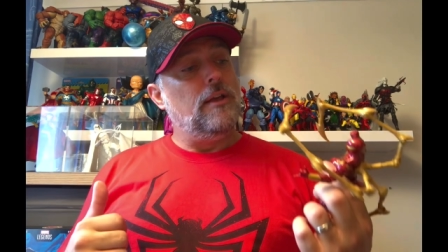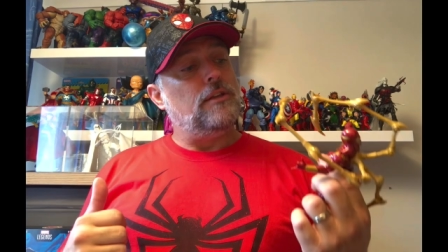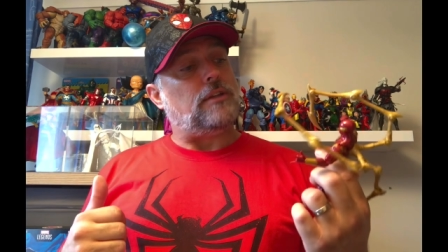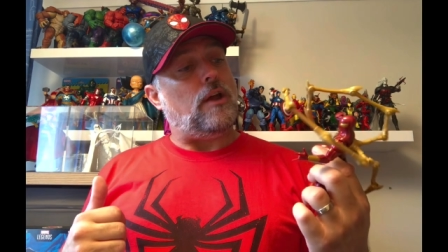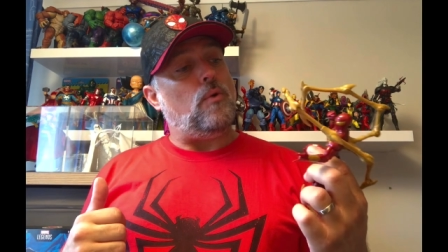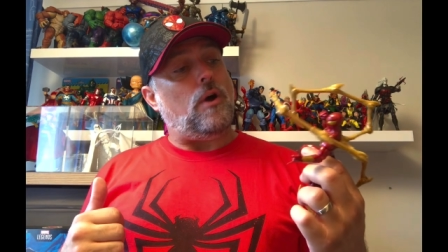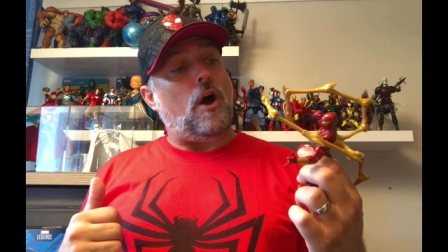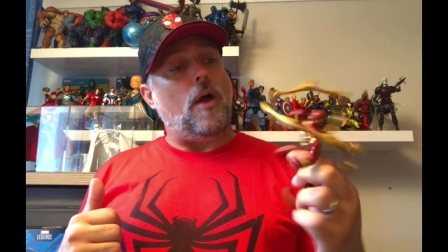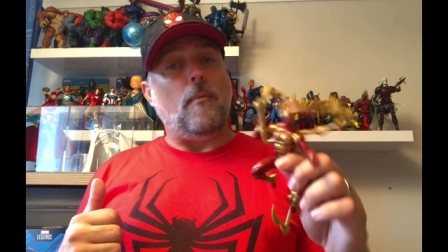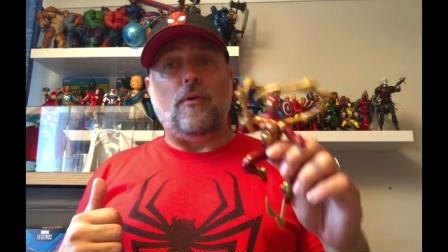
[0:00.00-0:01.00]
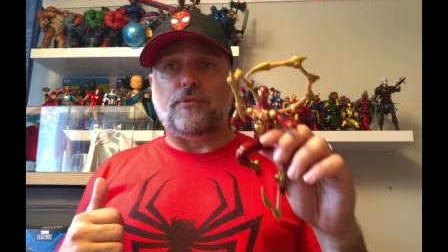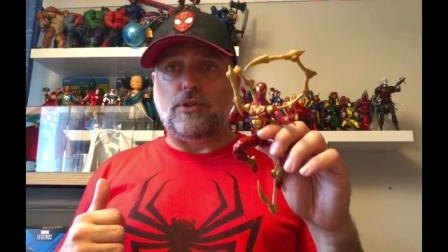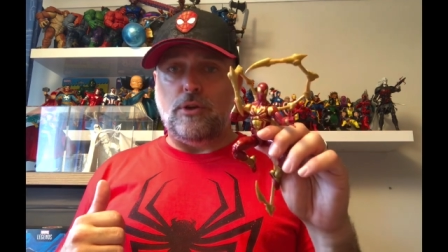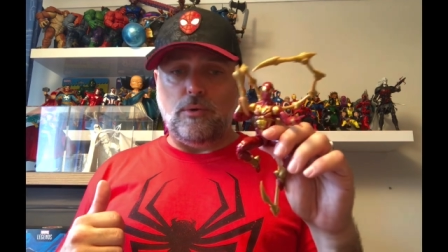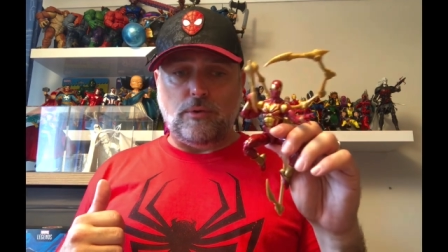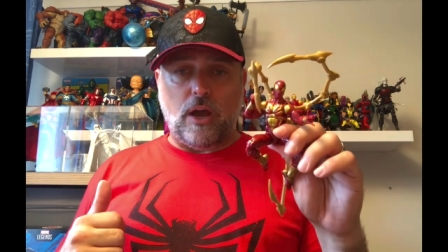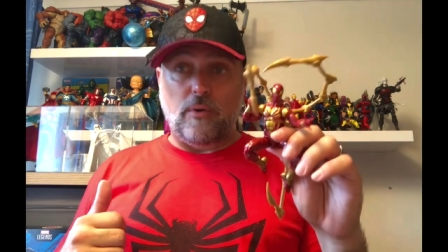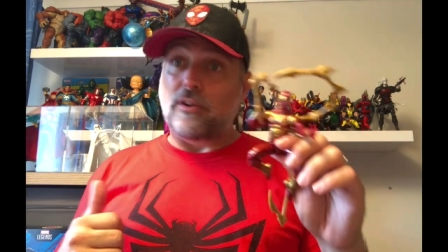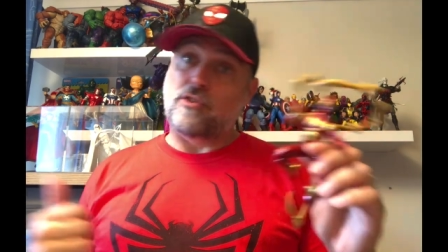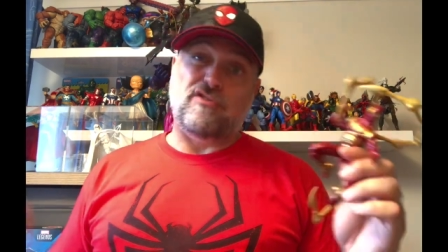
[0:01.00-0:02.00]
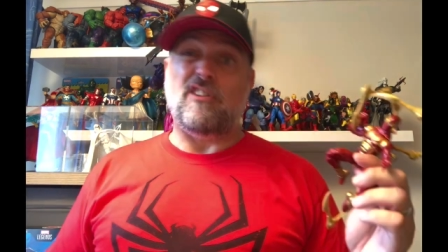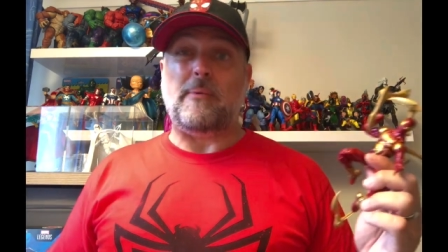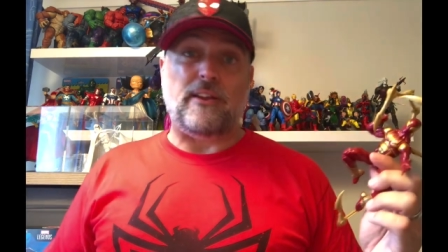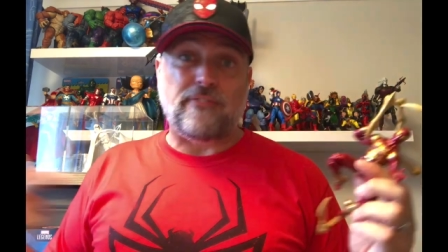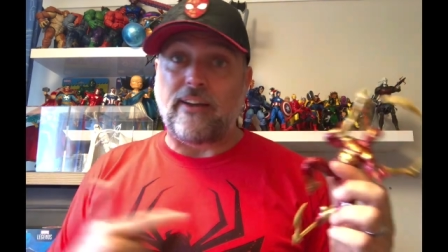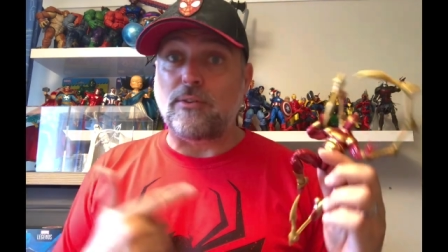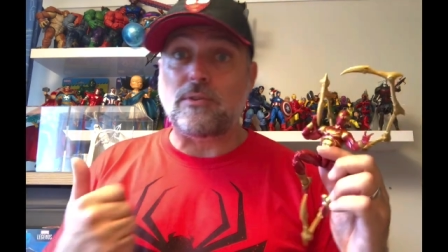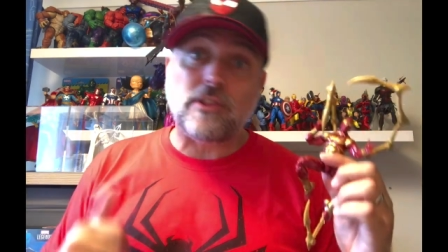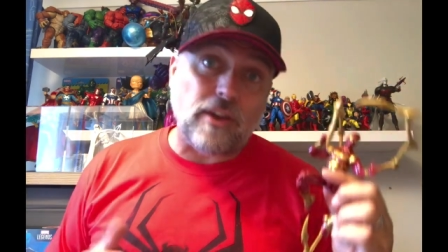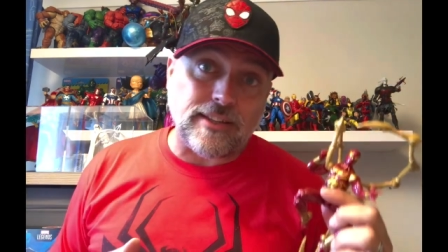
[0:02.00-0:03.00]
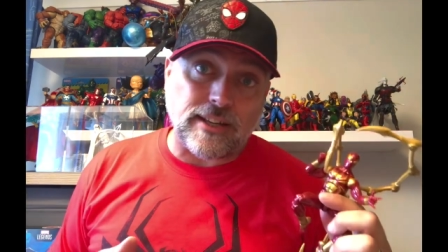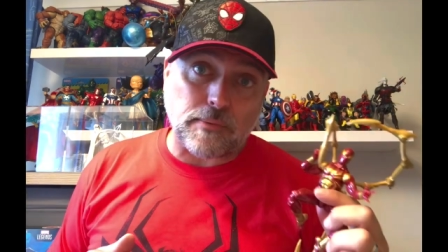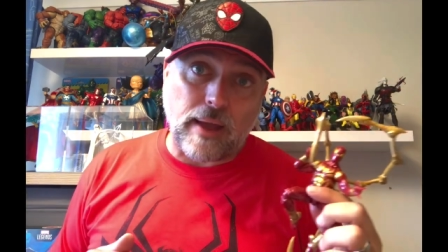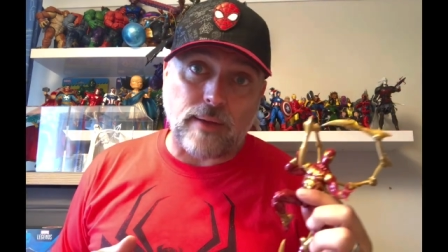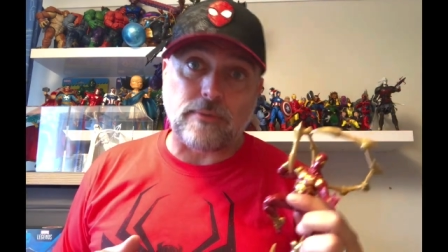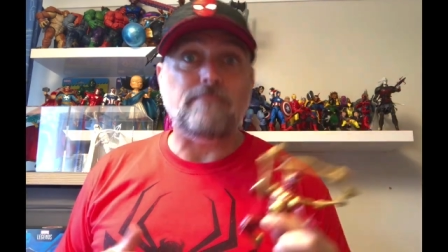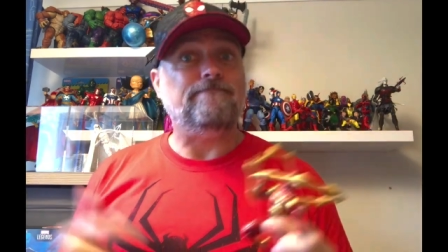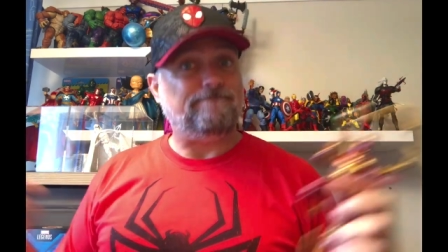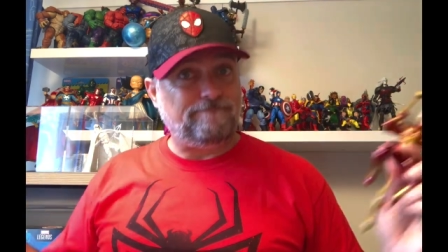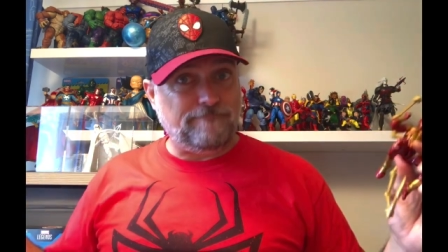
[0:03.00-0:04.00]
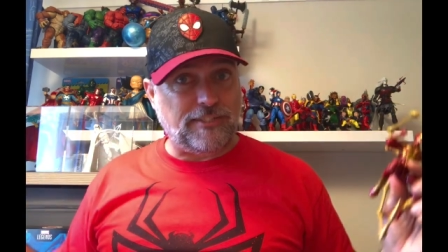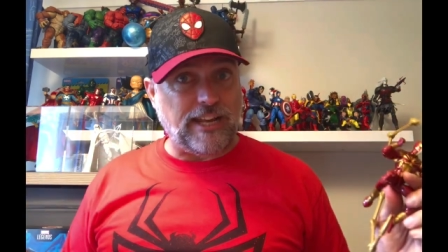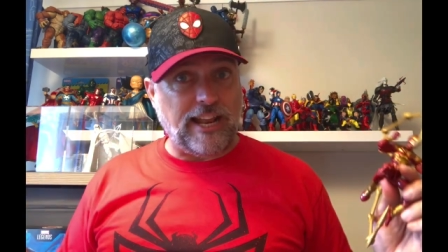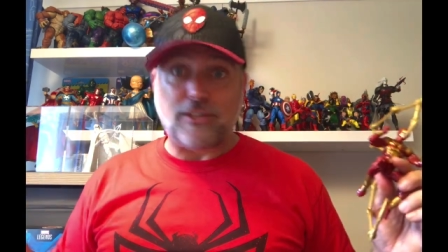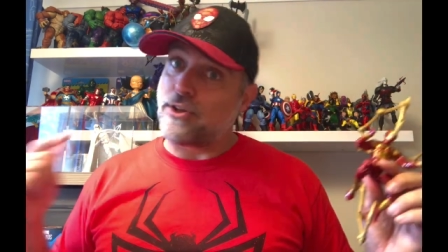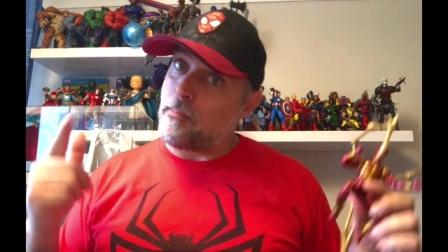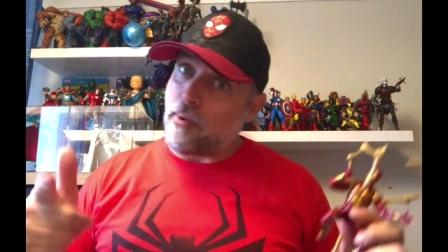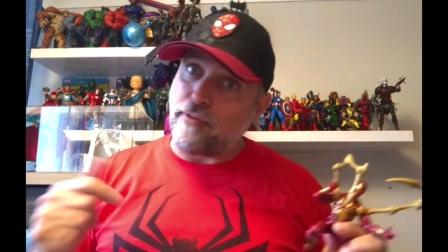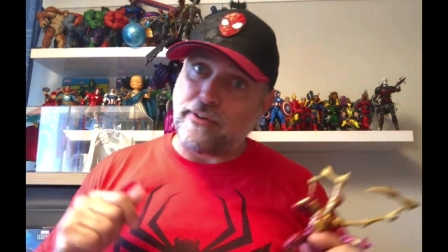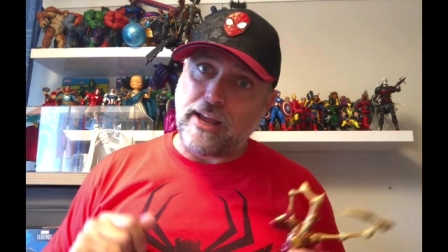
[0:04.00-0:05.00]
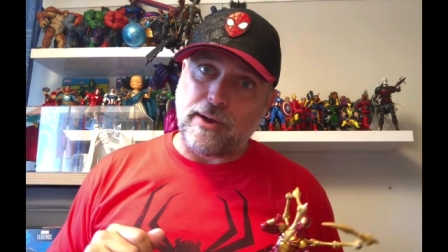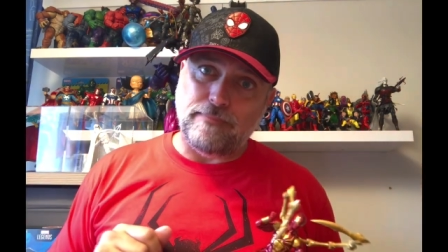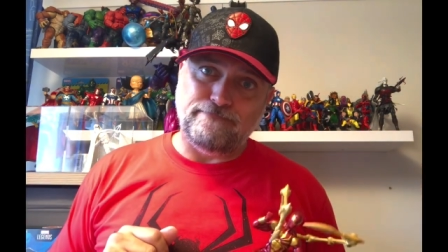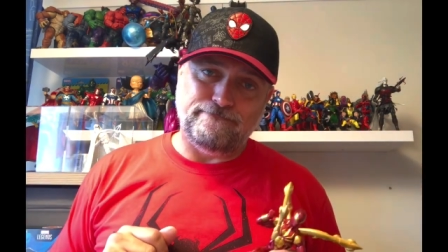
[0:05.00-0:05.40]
So I'm off to go and cry about the fact this was £36. See you next time. Bye for now.